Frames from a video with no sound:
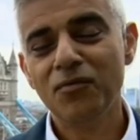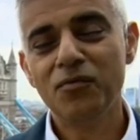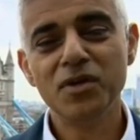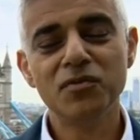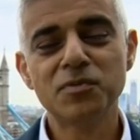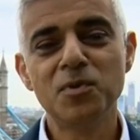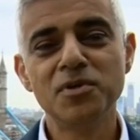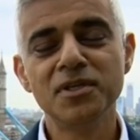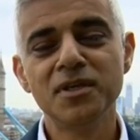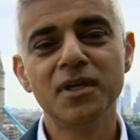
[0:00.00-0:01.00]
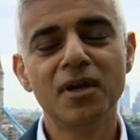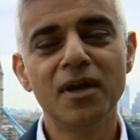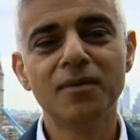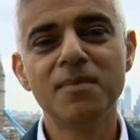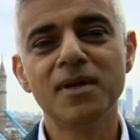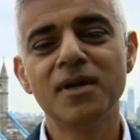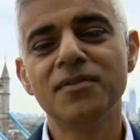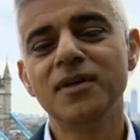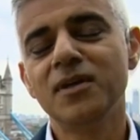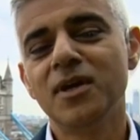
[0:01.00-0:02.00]
you know, respond in, in a like manner.
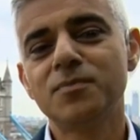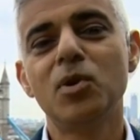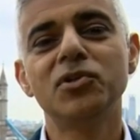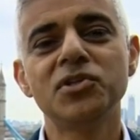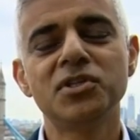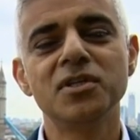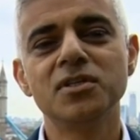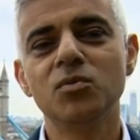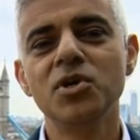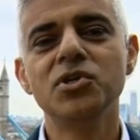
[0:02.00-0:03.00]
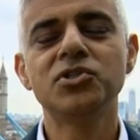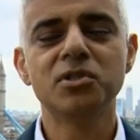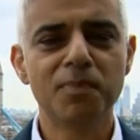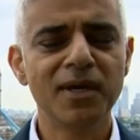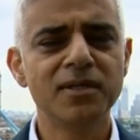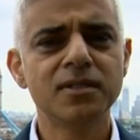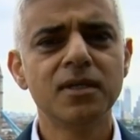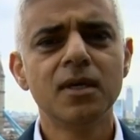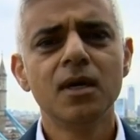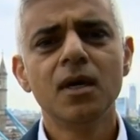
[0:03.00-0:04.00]
I think, you know, as politicians, we're used to debate.
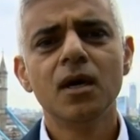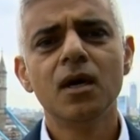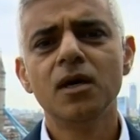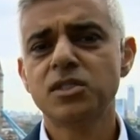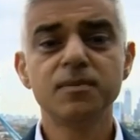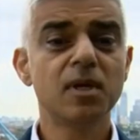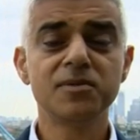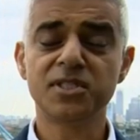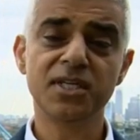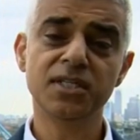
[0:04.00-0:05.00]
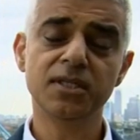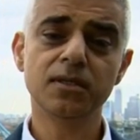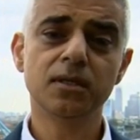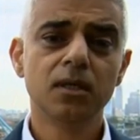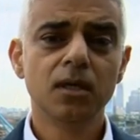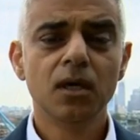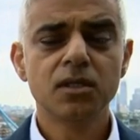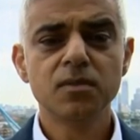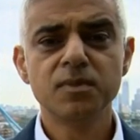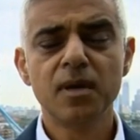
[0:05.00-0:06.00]
Uh, sometimes it's heated.
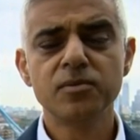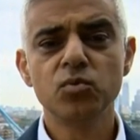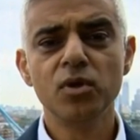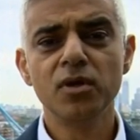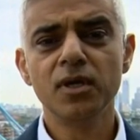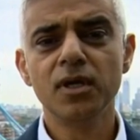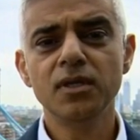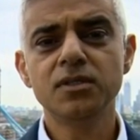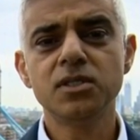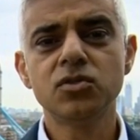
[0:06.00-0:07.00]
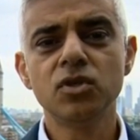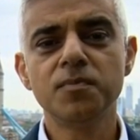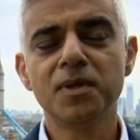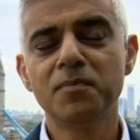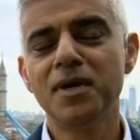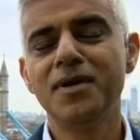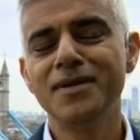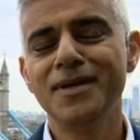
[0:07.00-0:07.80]
Sometimes we'll uh, disagree, but, but